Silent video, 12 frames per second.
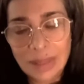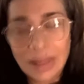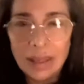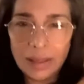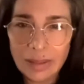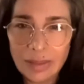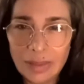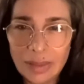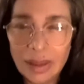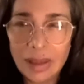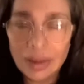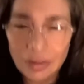And
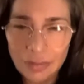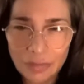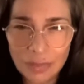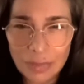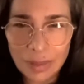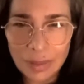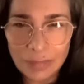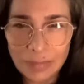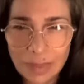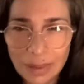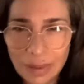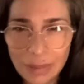I come from a
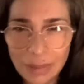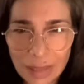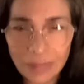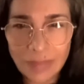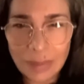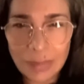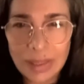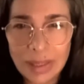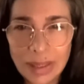bigger family.